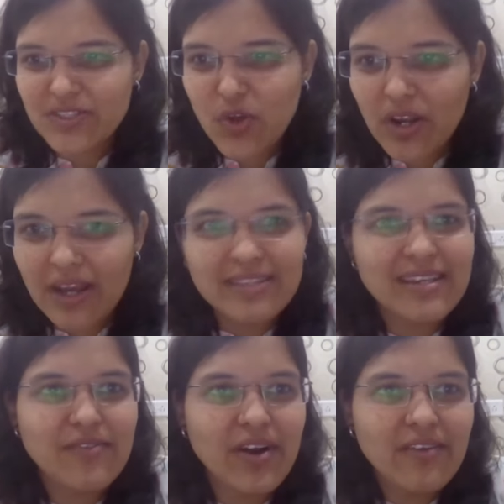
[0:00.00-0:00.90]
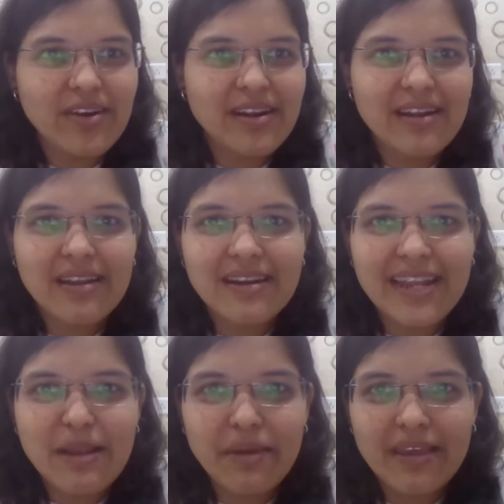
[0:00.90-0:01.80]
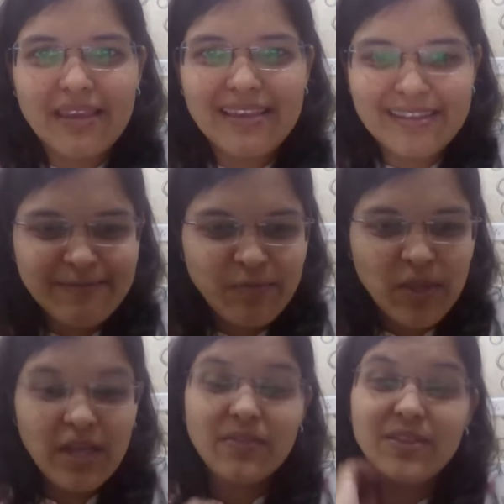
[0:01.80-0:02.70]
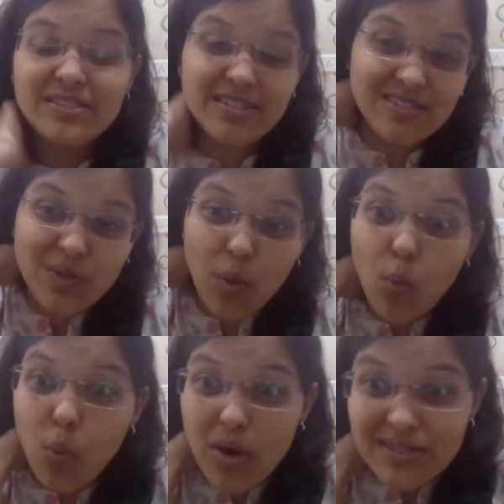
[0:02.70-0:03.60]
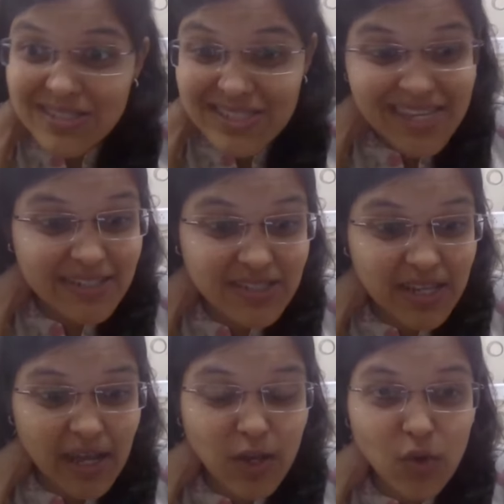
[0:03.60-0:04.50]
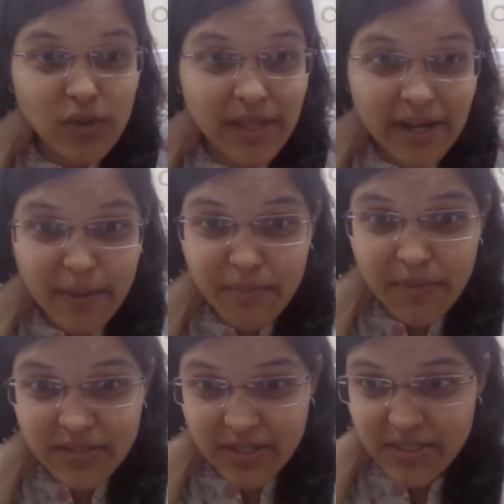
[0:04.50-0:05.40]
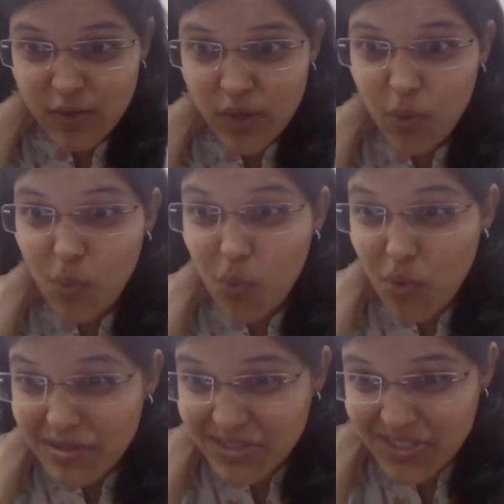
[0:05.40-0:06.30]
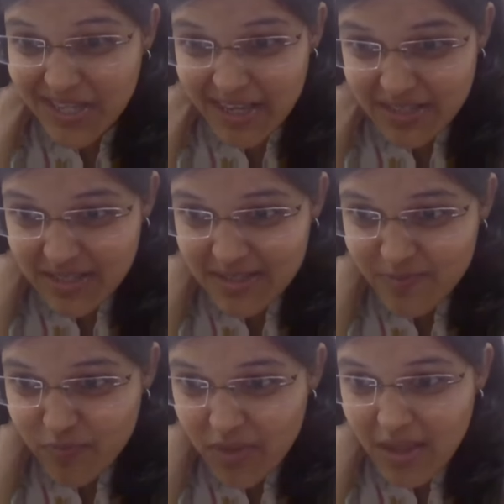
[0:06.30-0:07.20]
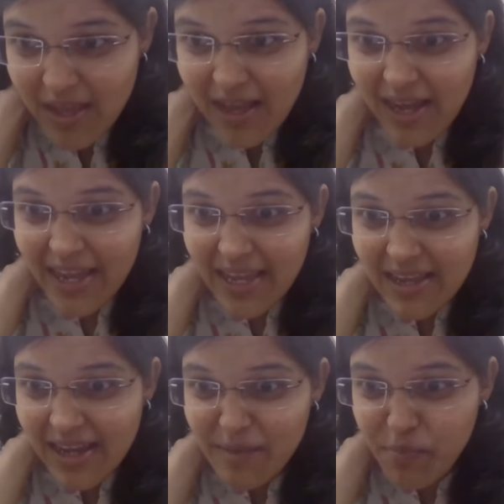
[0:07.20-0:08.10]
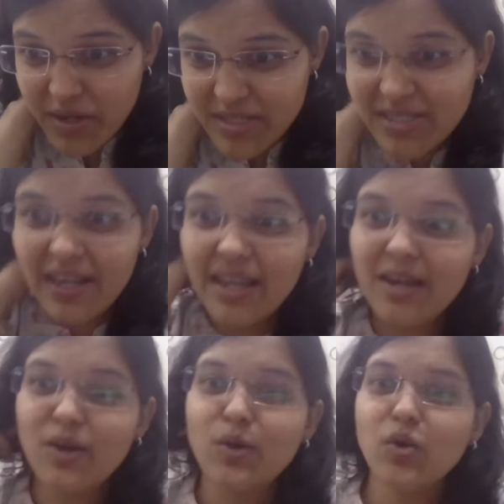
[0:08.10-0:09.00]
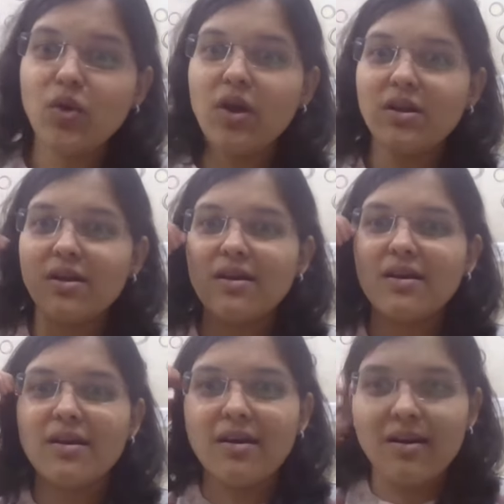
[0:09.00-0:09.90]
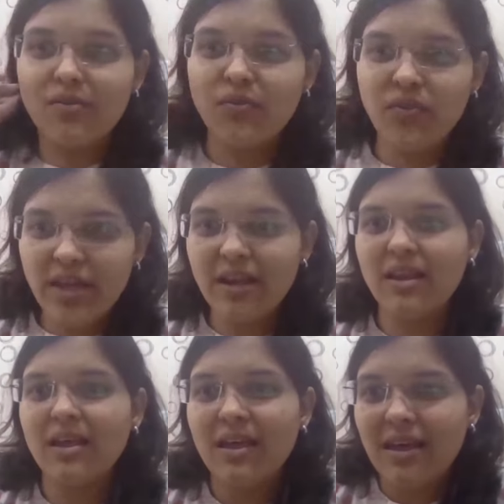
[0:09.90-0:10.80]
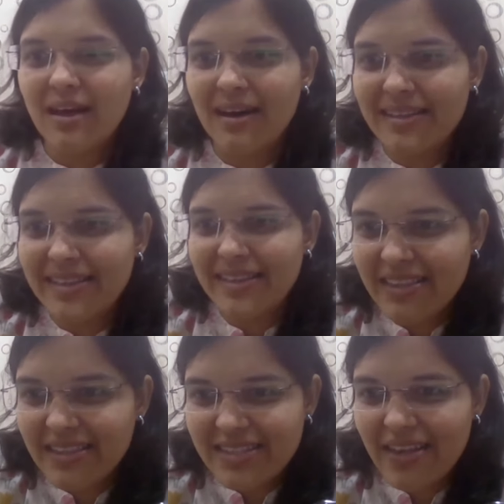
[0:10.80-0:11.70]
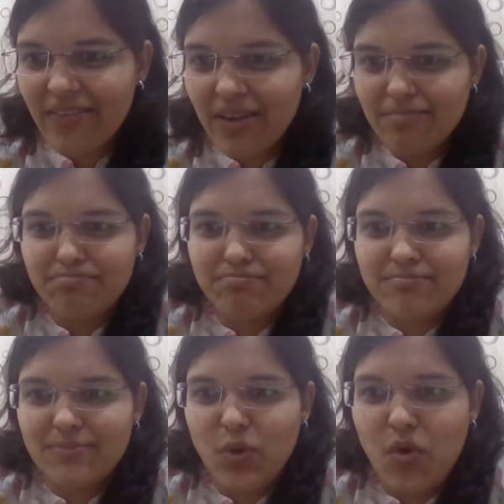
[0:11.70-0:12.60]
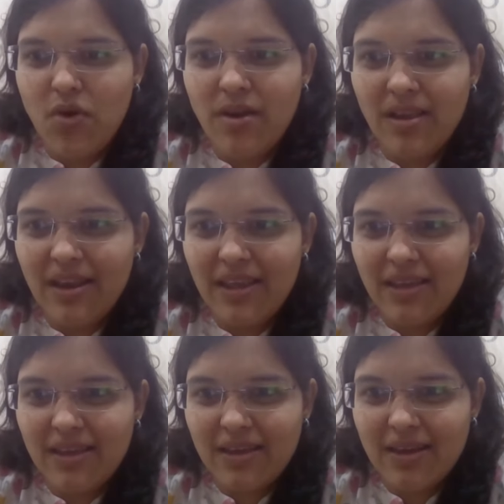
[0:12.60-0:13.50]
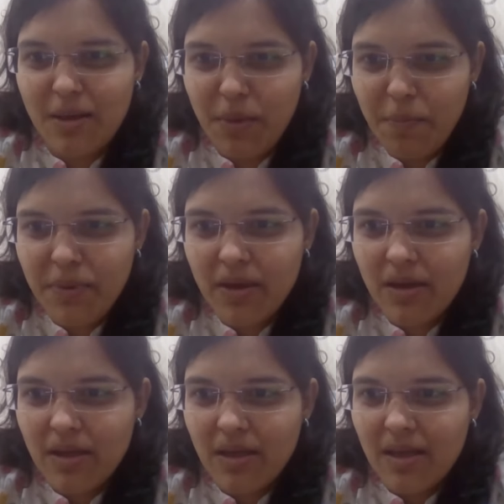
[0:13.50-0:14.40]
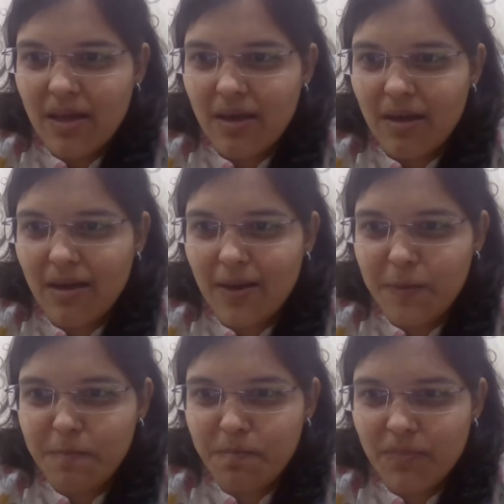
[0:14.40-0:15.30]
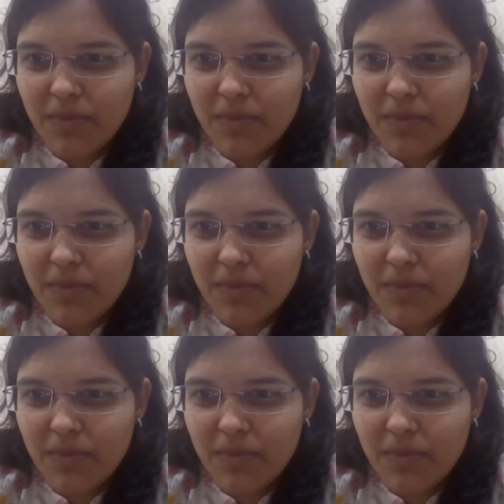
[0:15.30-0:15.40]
is your answer? Fatavat, tell me. This is the worst case scenario that I'm discussing. Okay, worst case. I personally do not feel that this level could really come up. I'm